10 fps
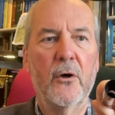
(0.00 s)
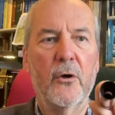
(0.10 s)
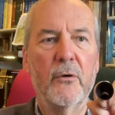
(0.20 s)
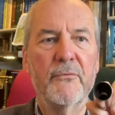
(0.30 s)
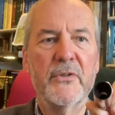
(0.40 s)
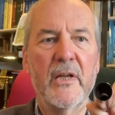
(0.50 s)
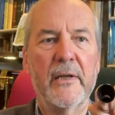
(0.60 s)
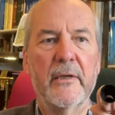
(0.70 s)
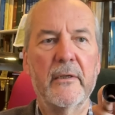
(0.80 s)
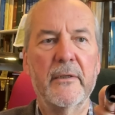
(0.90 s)
of
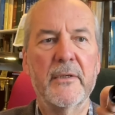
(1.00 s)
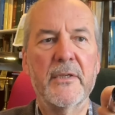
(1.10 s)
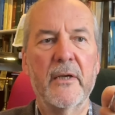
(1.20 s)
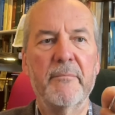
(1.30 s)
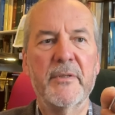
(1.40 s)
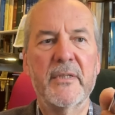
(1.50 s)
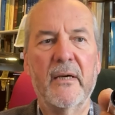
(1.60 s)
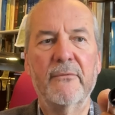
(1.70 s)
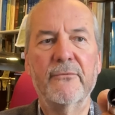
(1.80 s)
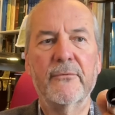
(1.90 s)
silicon type
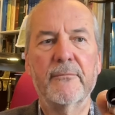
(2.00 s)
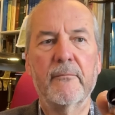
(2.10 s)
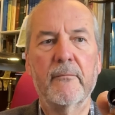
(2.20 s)
stuff